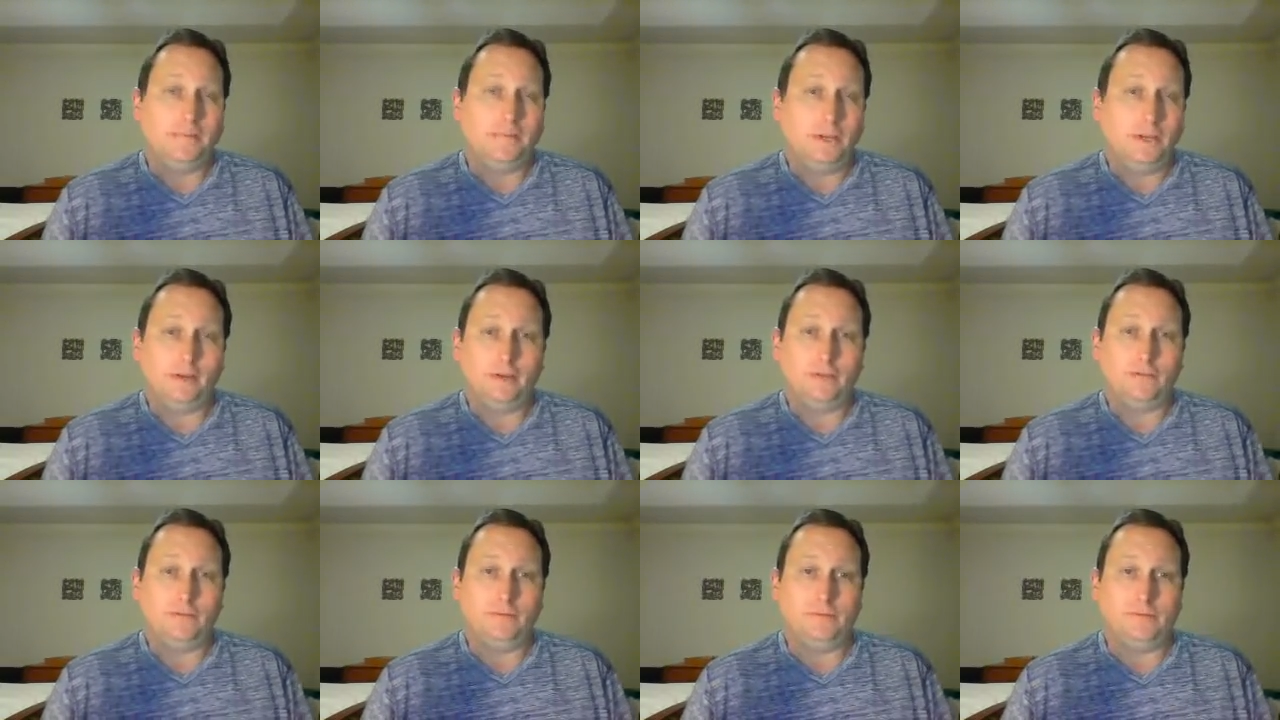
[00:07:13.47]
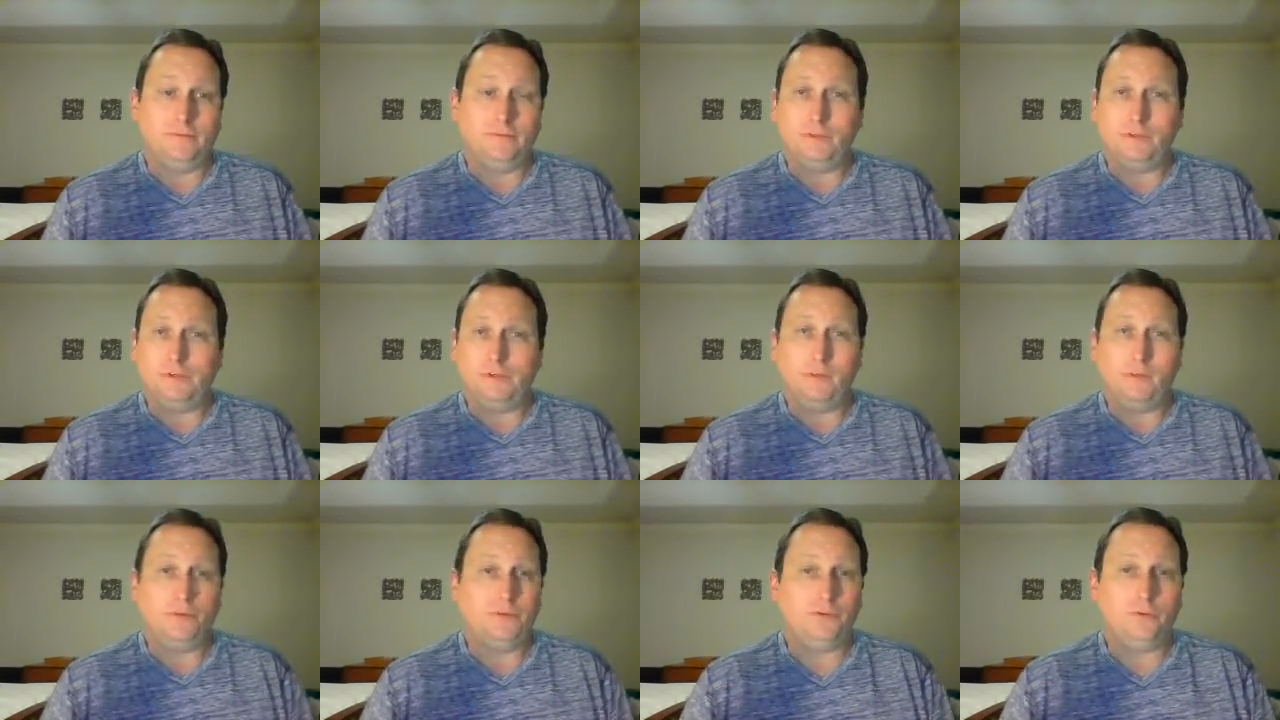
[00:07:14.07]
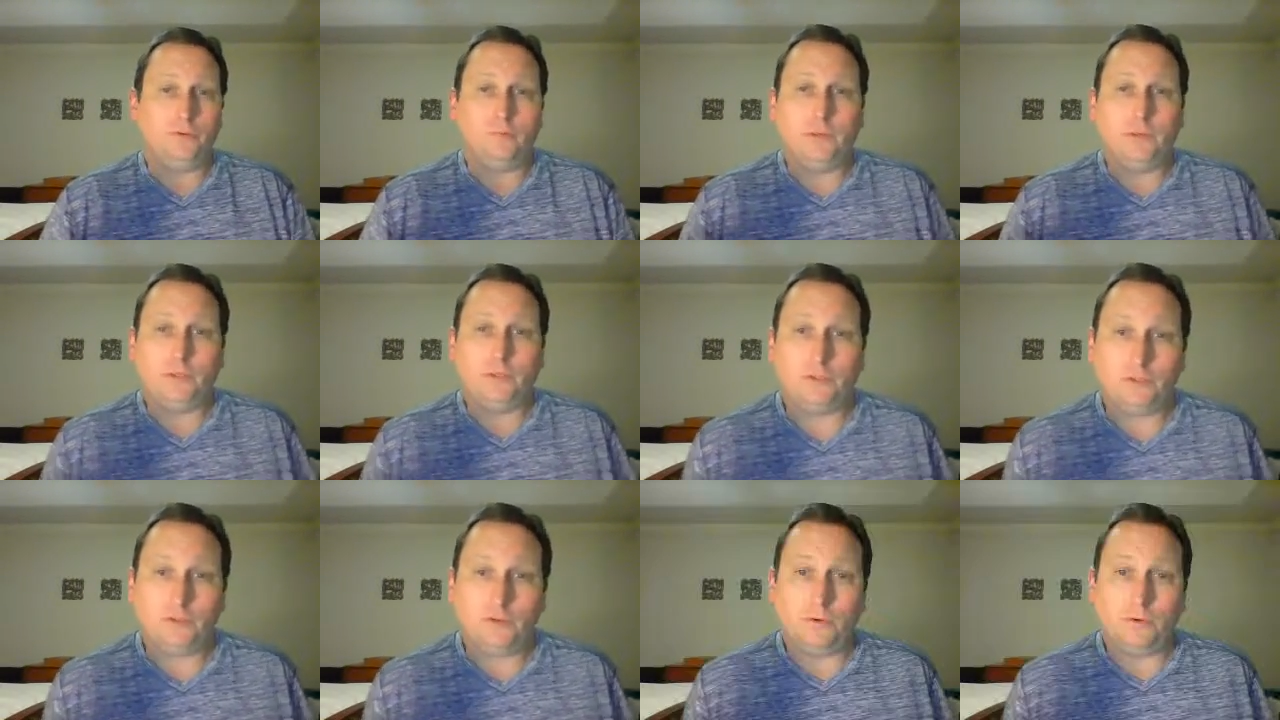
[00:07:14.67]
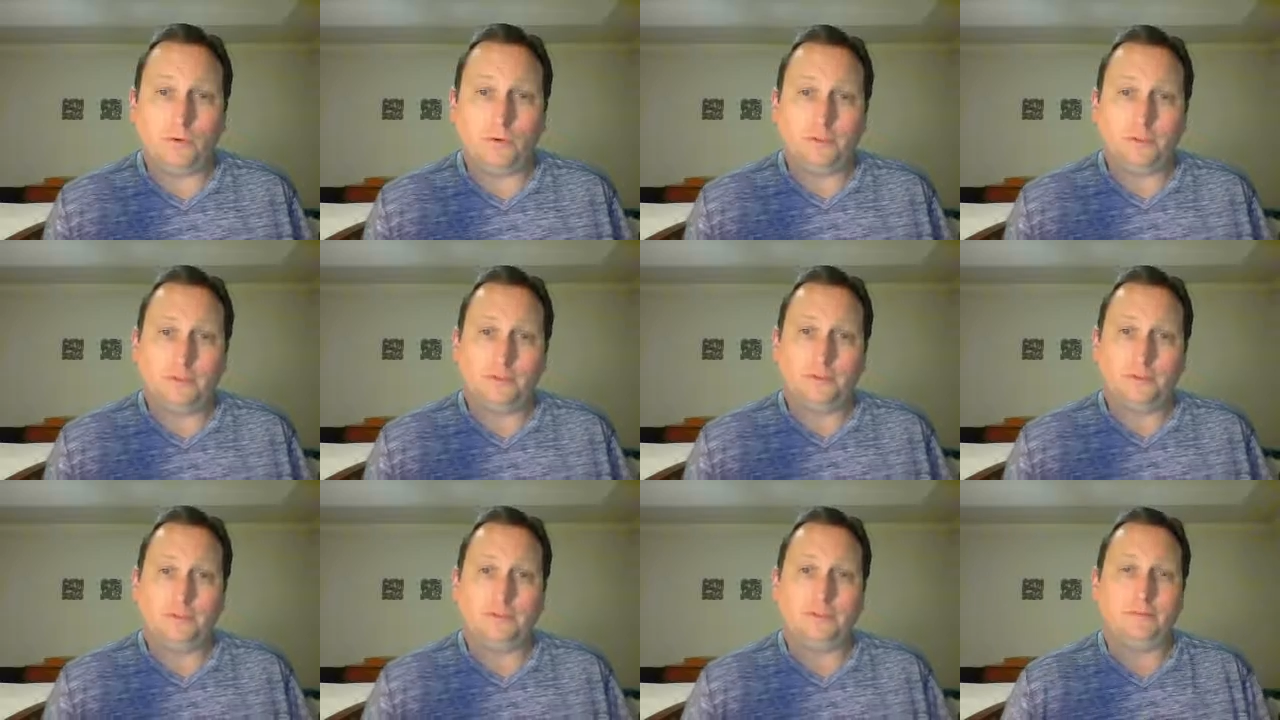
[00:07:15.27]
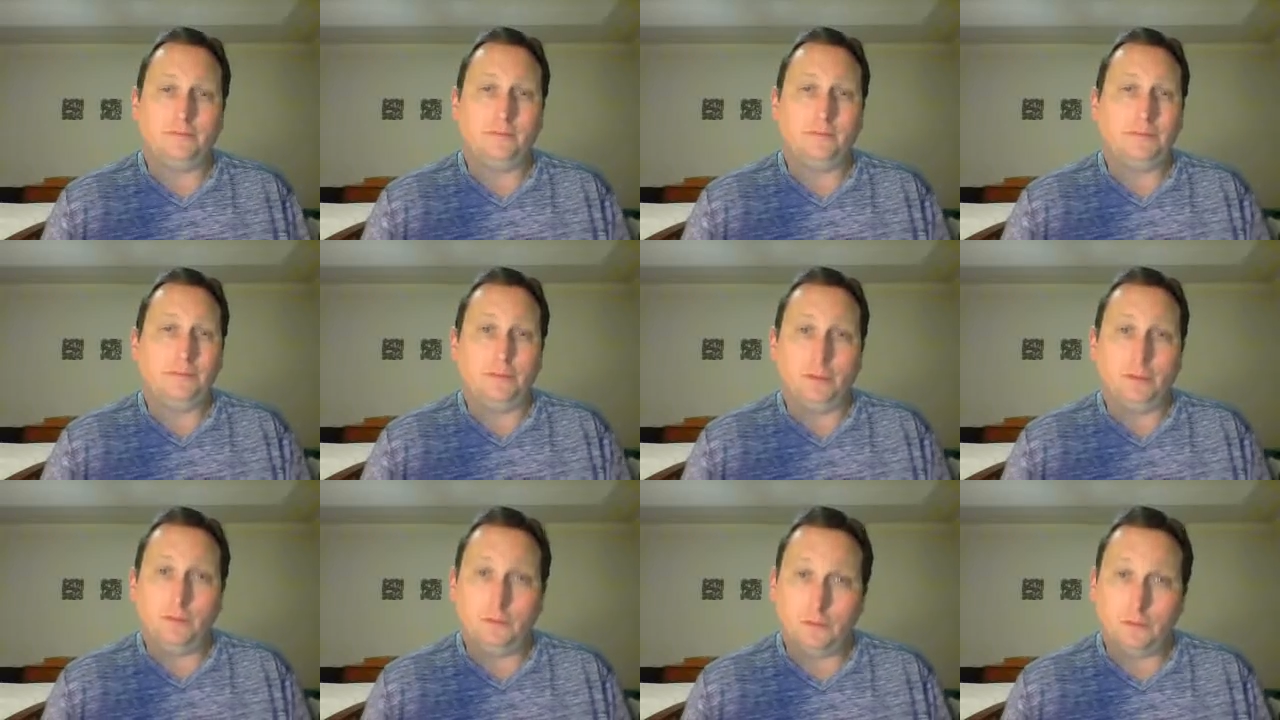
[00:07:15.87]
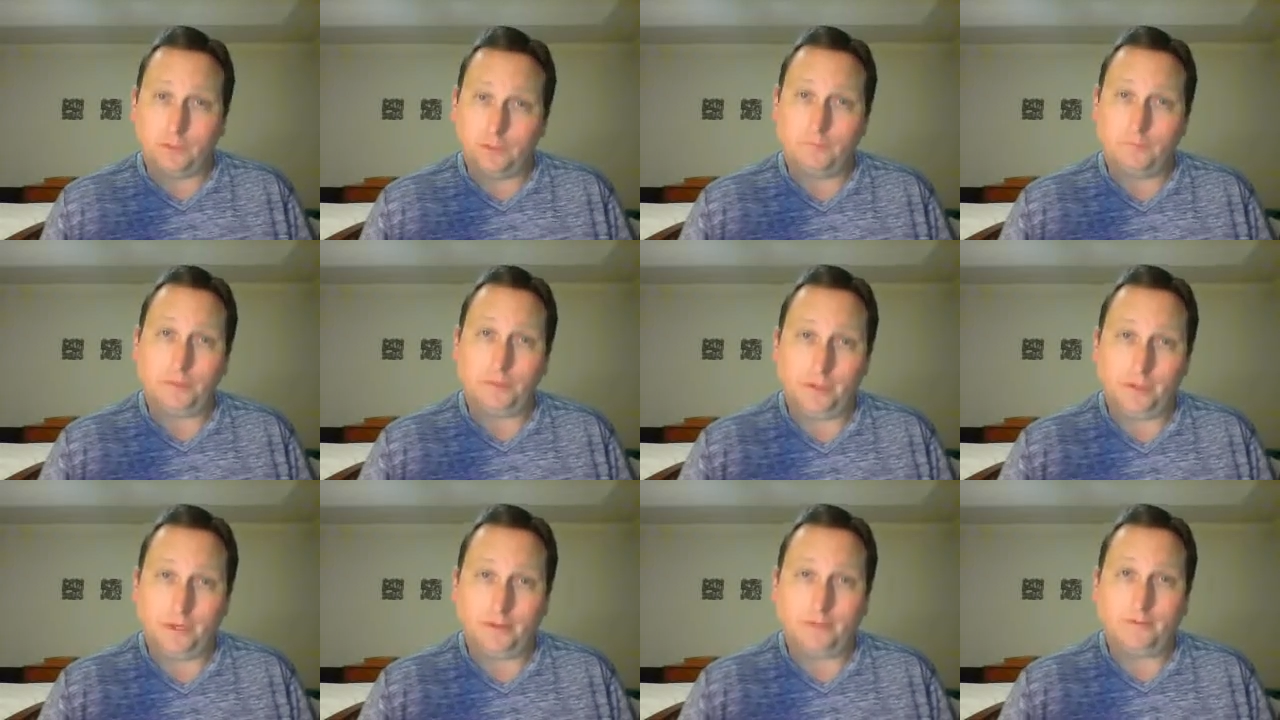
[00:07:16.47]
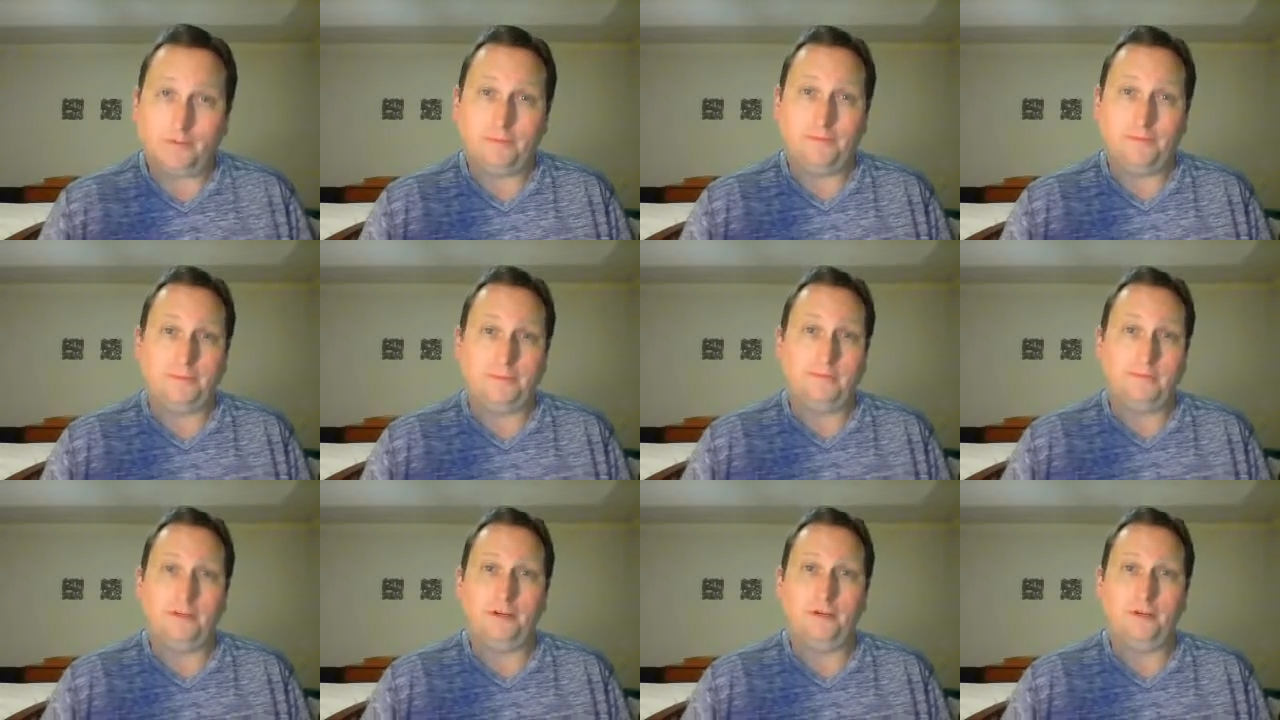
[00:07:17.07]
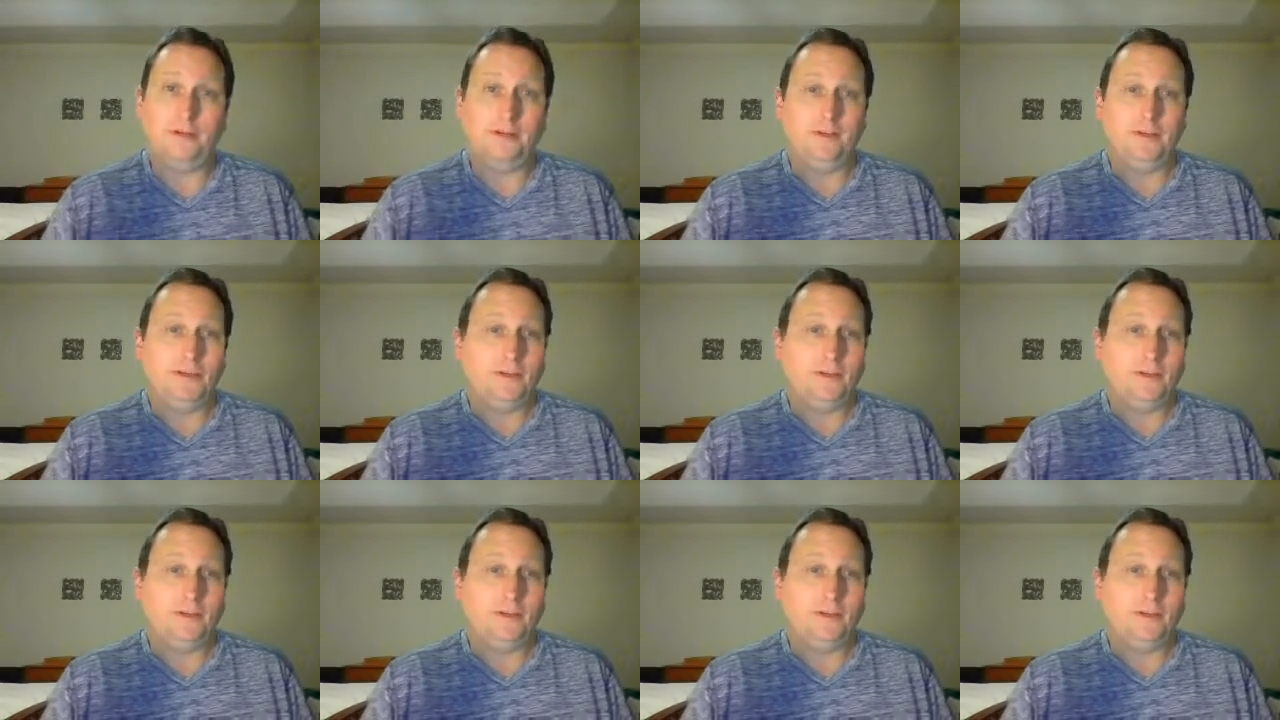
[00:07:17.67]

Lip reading: and go through a bunch of courses that the gurus put out. All right.